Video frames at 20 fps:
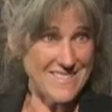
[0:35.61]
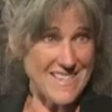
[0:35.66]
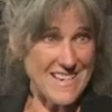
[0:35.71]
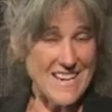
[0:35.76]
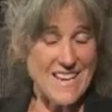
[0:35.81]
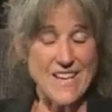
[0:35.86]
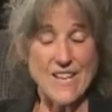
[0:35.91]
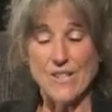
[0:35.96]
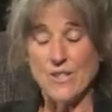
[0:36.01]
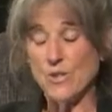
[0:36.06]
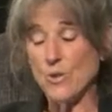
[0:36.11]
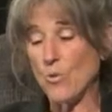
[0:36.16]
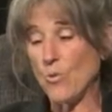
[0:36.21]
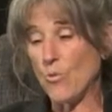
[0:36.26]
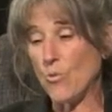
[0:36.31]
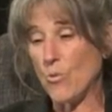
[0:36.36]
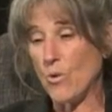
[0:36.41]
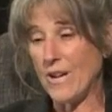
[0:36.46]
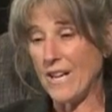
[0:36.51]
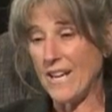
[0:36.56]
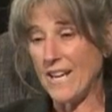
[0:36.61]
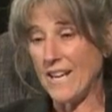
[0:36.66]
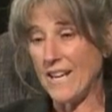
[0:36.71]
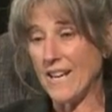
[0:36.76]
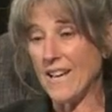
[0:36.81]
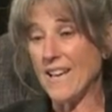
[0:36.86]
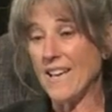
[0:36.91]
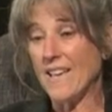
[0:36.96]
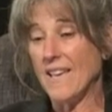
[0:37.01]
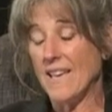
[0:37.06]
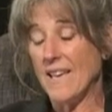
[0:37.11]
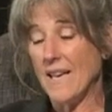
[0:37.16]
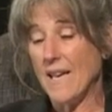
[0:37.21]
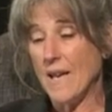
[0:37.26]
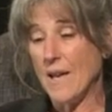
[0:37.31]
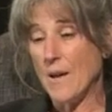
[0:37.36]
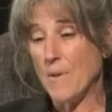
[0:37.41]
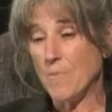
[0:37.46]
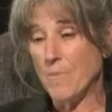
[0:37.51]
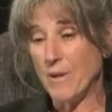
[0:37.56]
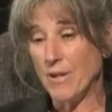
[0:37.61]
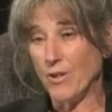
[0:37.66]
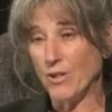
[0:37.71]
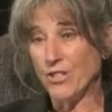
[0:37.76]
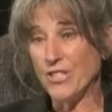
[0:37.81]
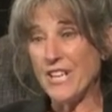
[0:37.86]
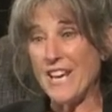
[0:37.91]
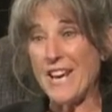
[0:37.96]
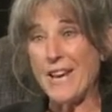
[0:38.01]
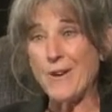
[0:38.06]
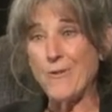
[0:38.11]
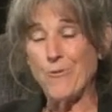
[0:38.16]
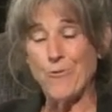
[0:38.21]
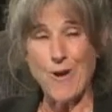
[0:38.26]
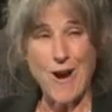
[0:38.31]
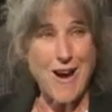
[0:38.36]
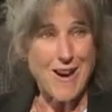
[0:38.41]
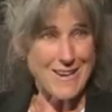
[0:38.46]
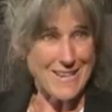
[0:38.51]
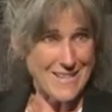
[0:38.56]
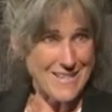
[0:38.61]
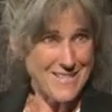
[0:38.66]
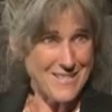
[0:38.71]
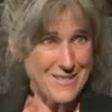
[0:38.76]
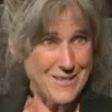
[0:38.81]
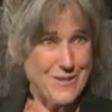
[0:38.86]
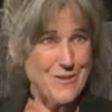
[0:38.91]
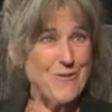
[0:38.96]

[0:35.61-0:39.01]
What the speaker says: and we built a rocket